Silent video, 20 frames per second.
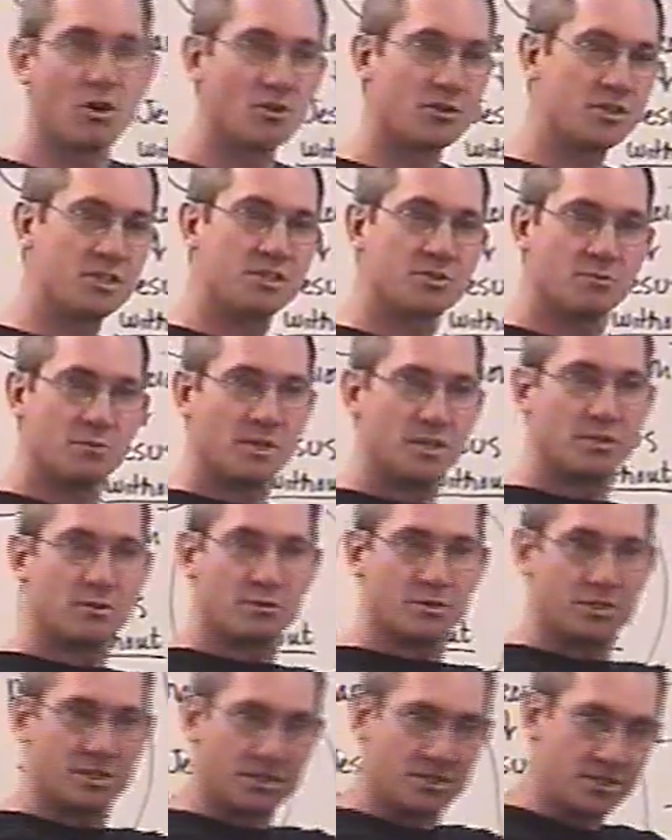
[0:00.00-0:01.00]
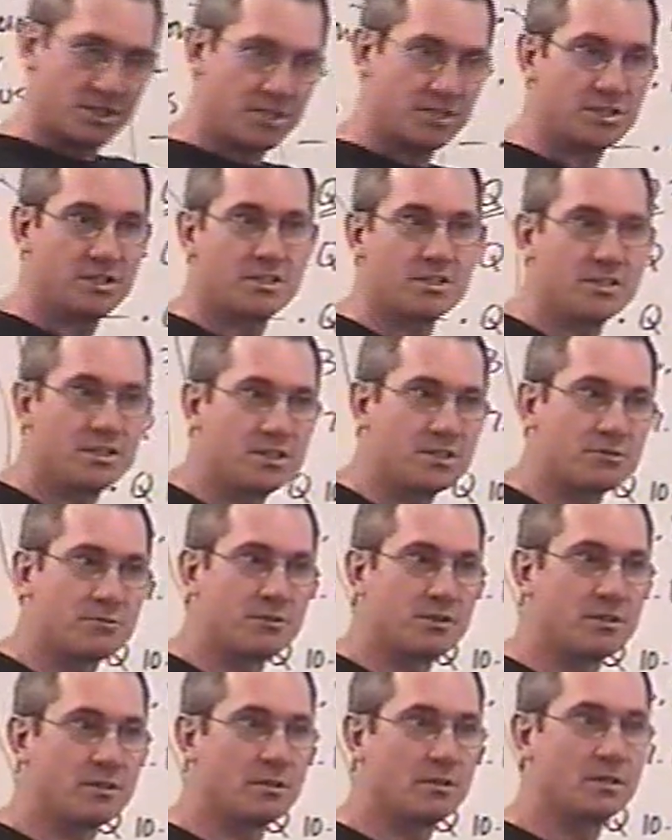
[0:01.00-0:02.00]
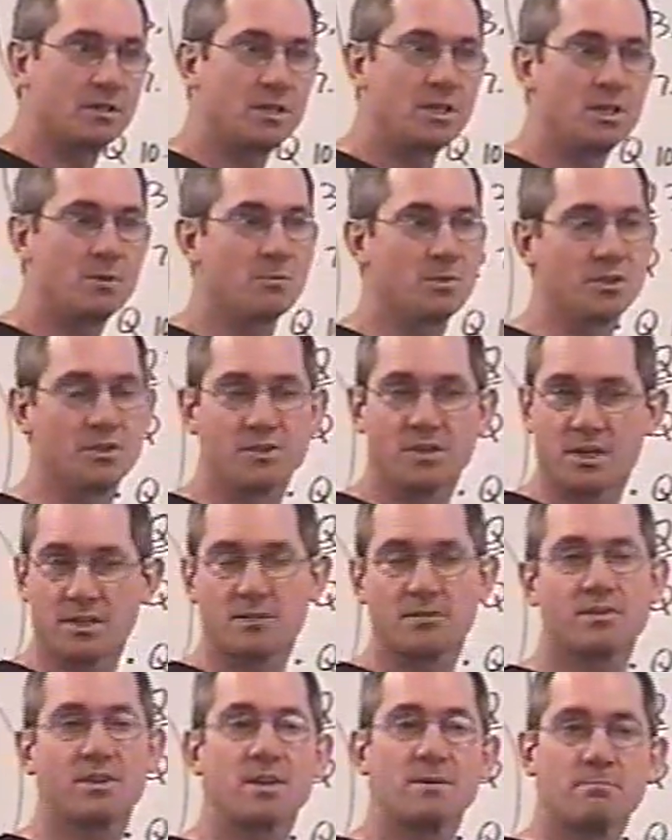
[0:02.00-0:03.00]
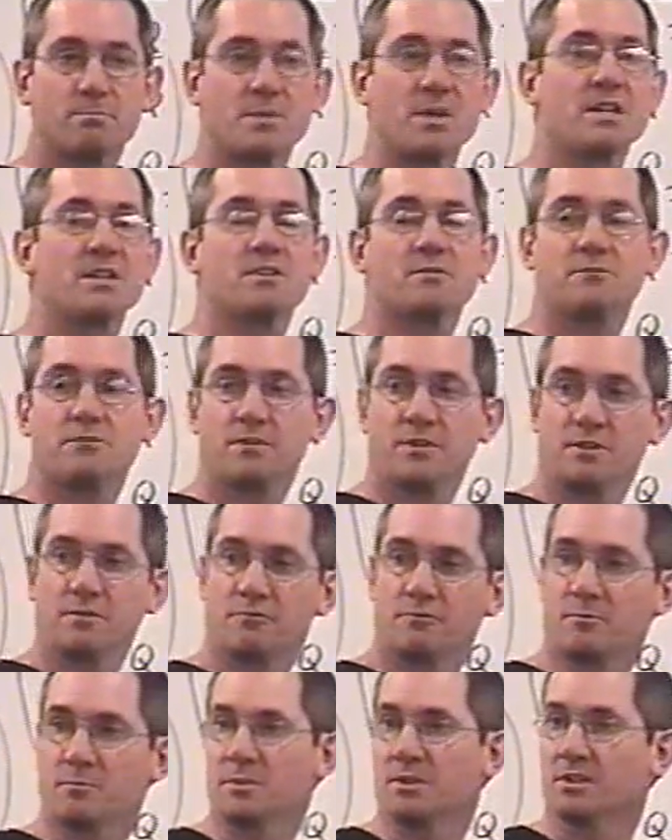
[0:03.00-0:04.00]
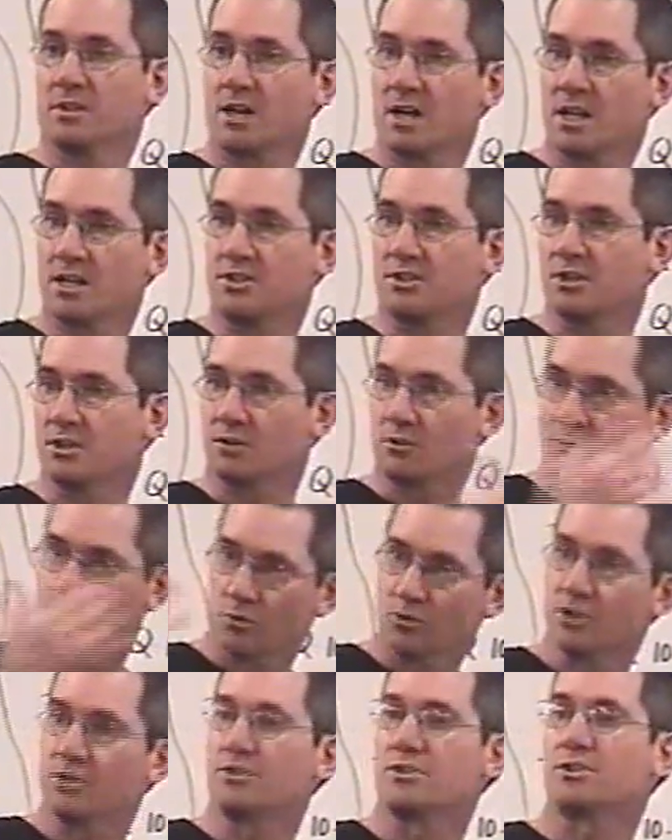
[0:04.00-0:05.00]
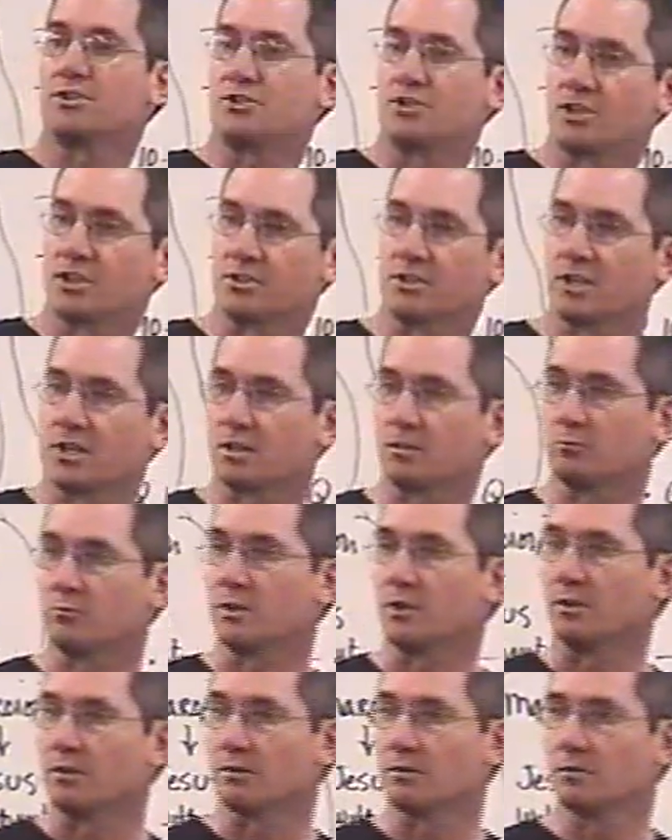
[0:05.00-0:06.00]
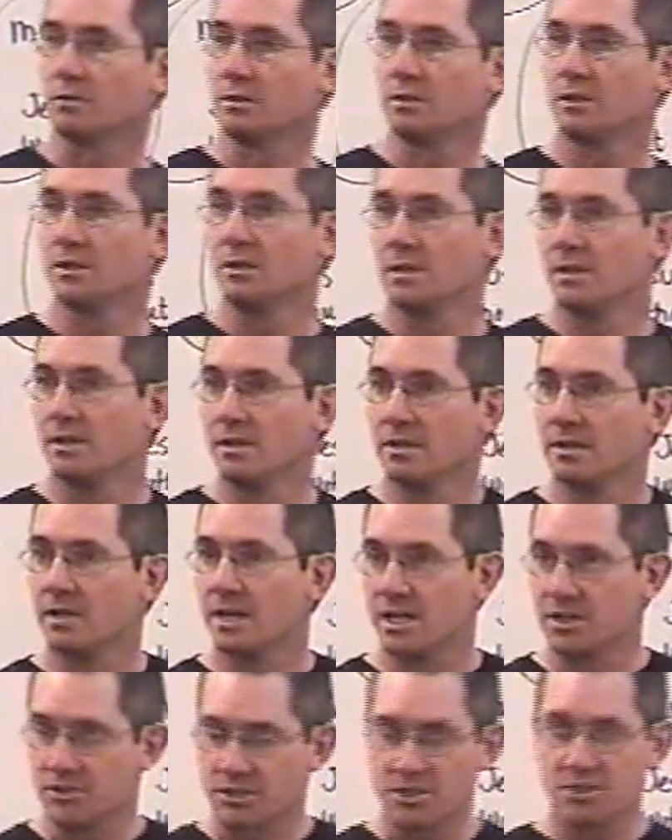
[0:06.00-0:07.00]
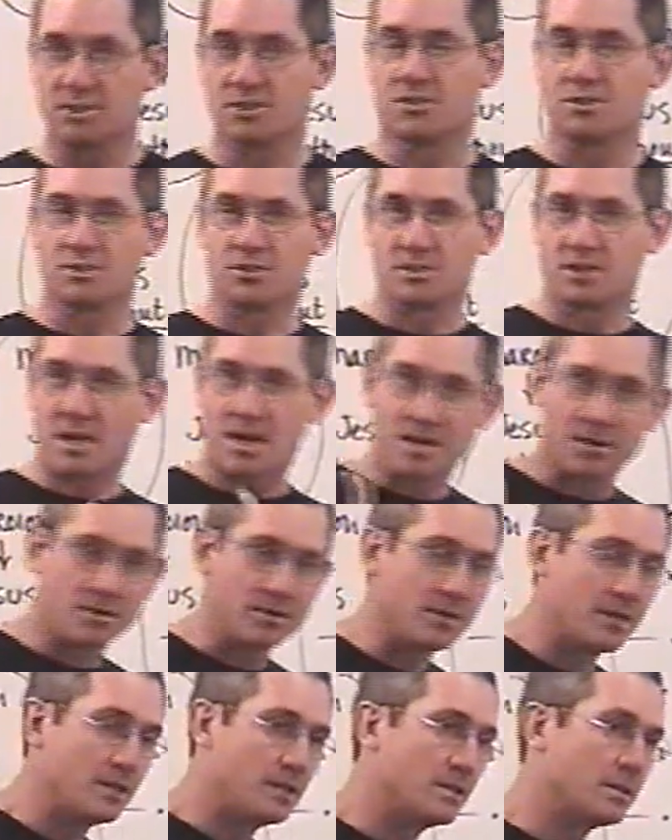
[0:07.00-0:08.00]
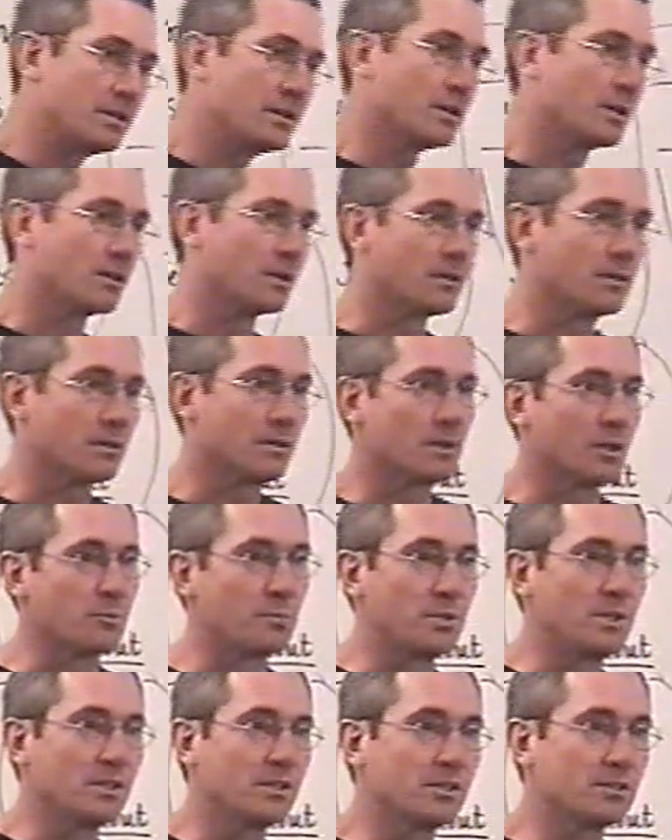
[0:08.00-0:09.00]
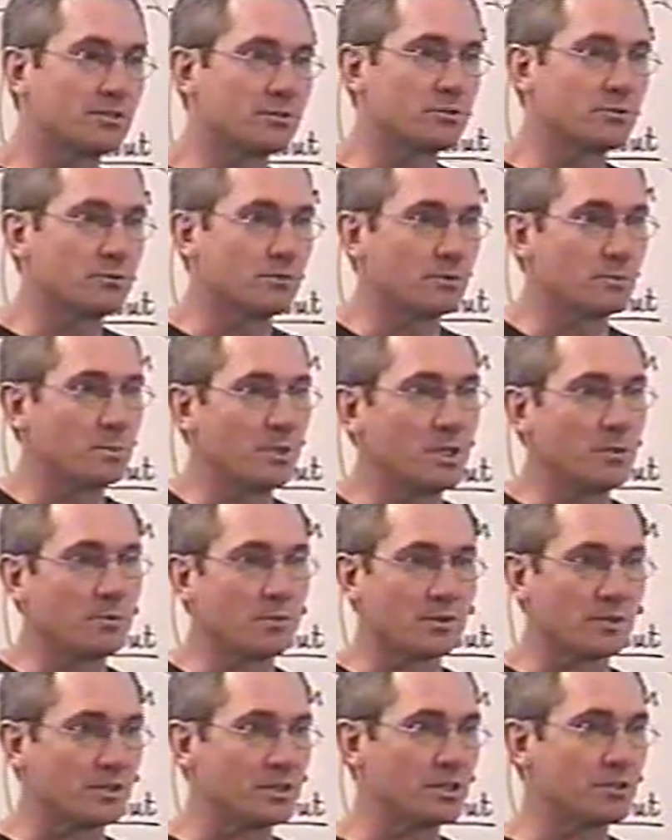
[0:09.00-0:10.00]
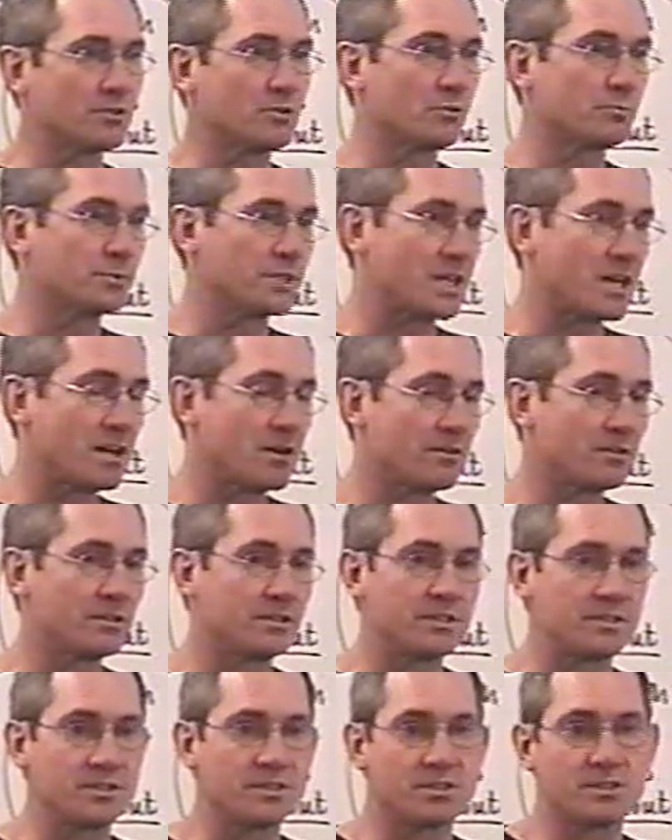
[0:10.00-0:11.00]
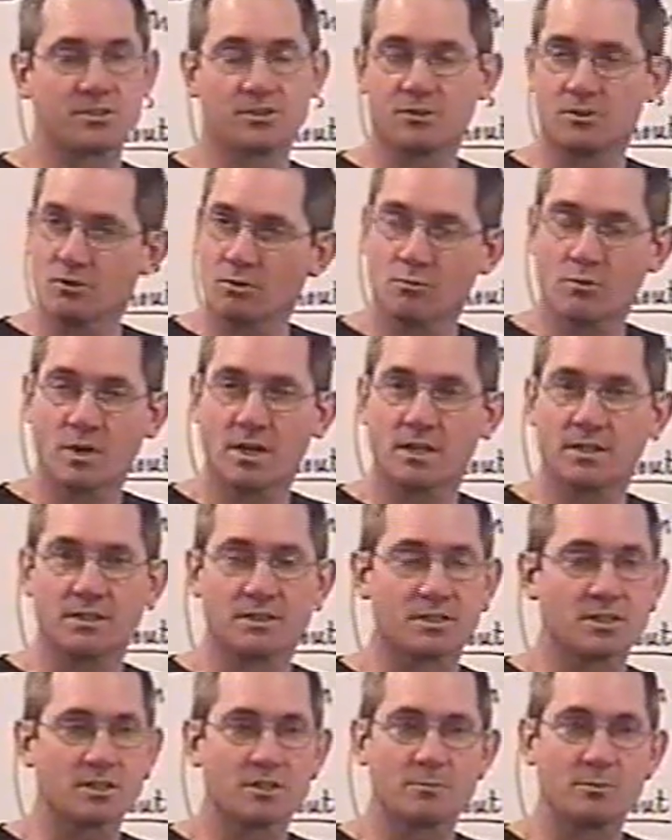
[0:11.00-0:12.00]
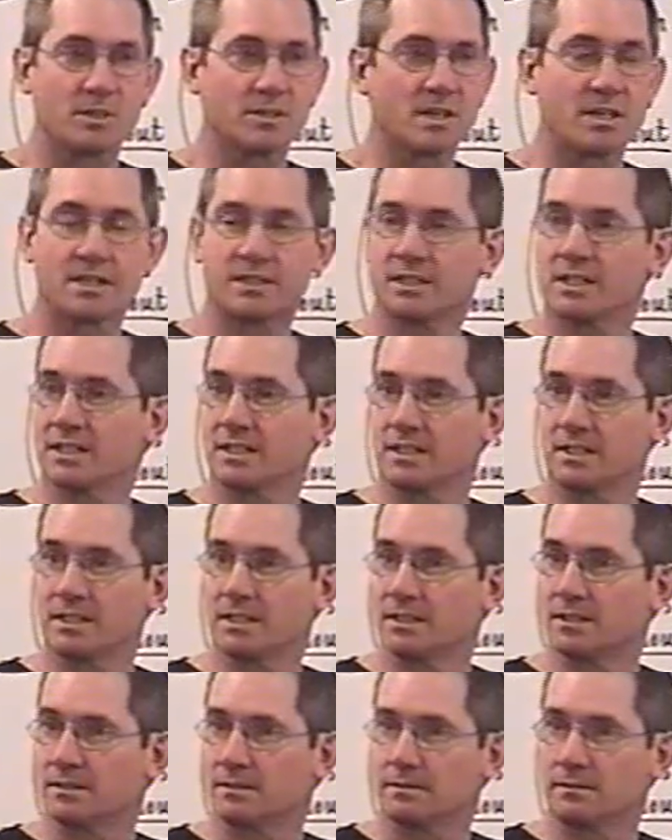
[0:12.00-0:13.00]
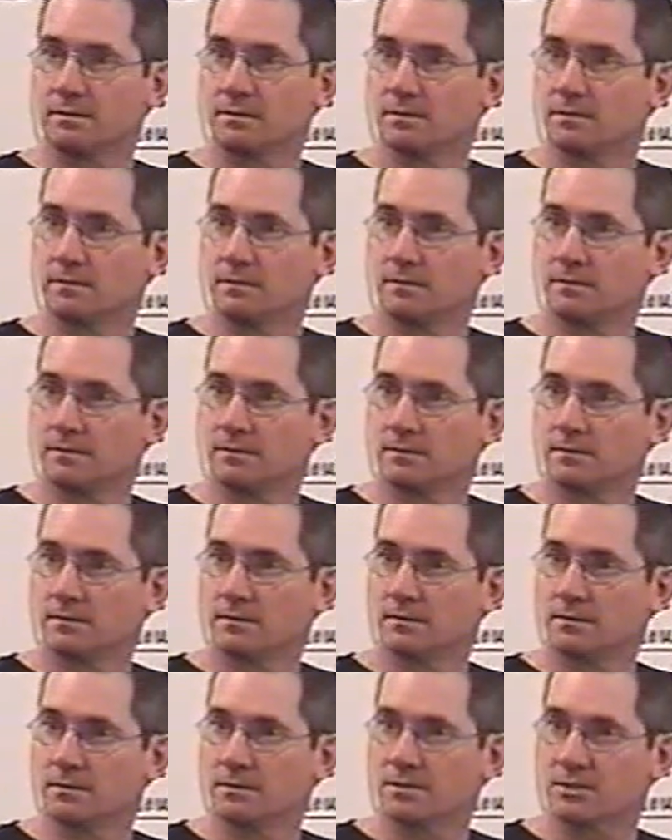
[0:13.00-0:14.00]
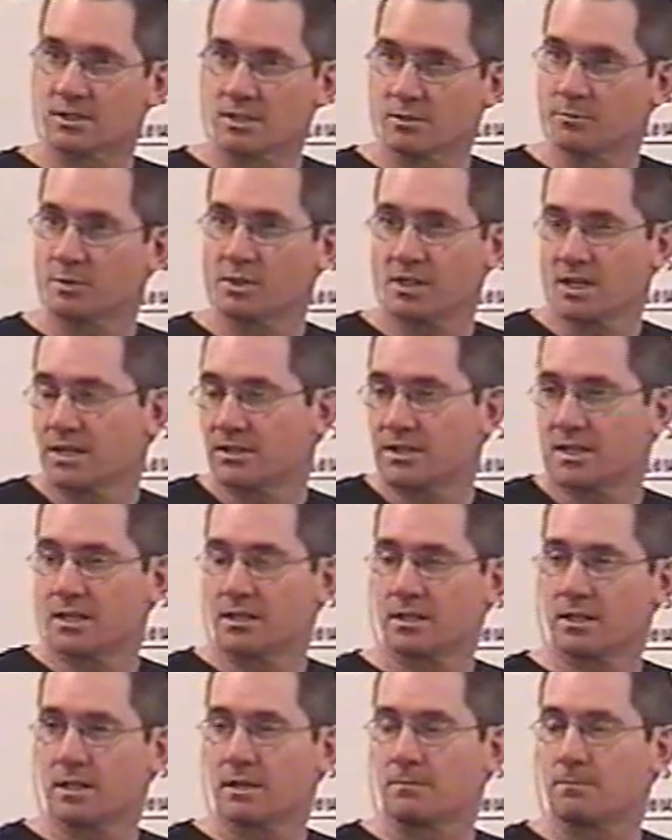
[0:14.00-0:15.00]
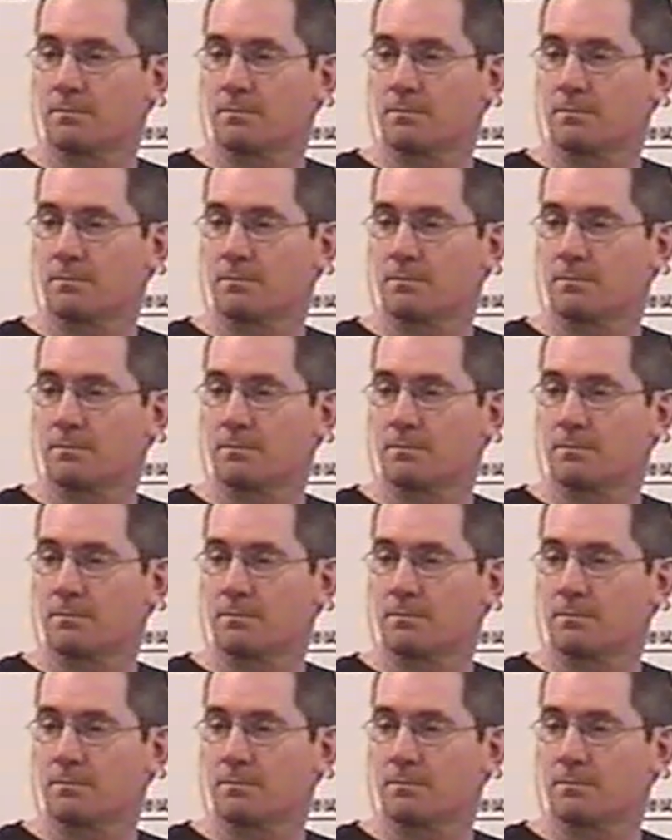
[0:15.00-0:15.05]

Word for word: these widows existed in Israel but none of them benefited from Elijah, only this Gentile widow. And Jesus is out uh, appealing to the people in his hometown, and he says, You know what? It's going to be like that again. It's going to be like that again.